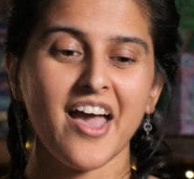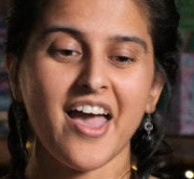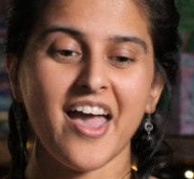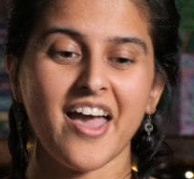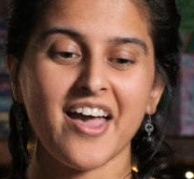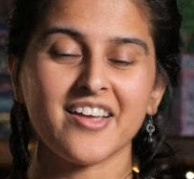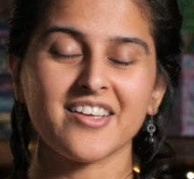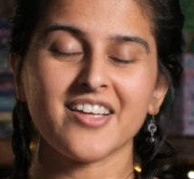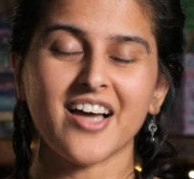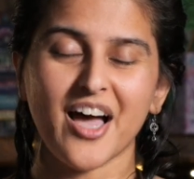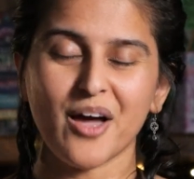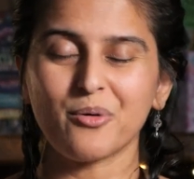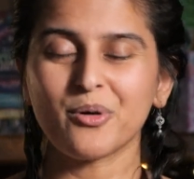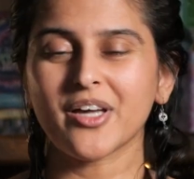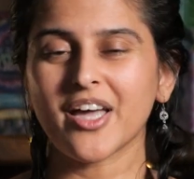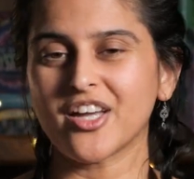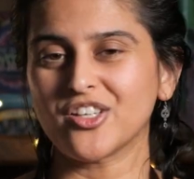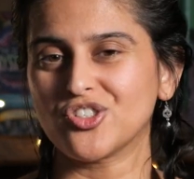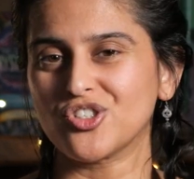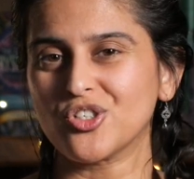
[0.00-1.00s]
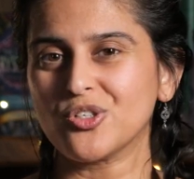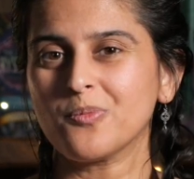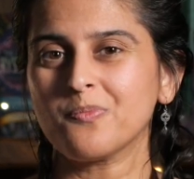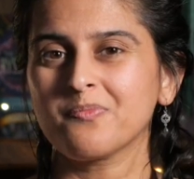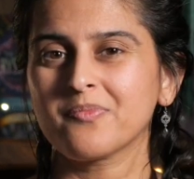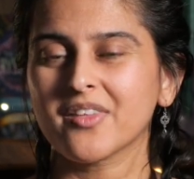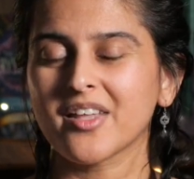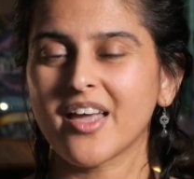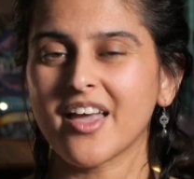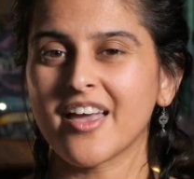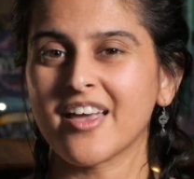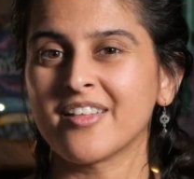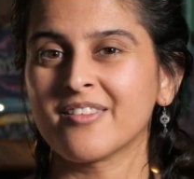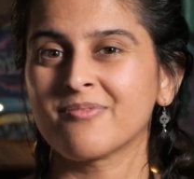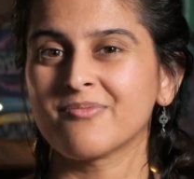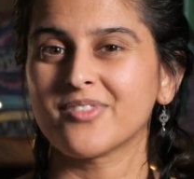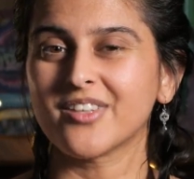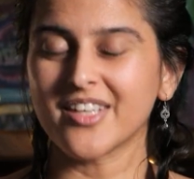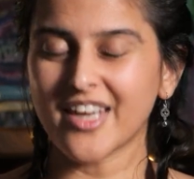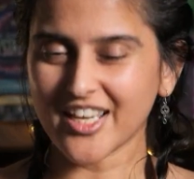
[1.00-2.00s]
and I will catch you
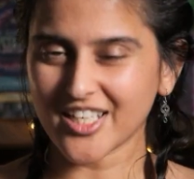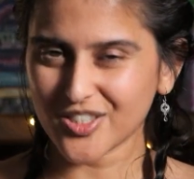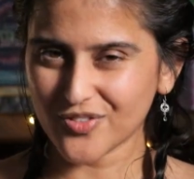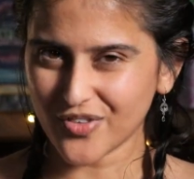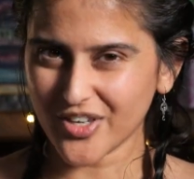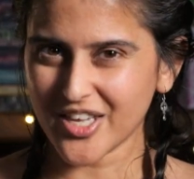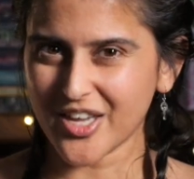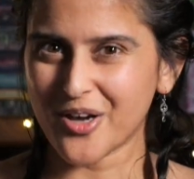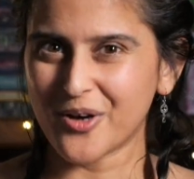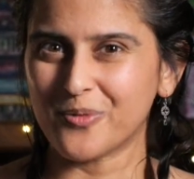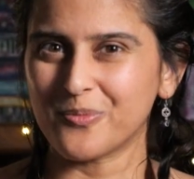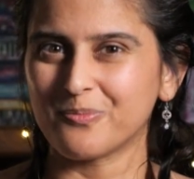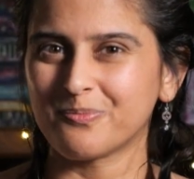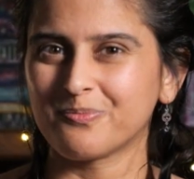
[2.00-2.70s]
in the next video.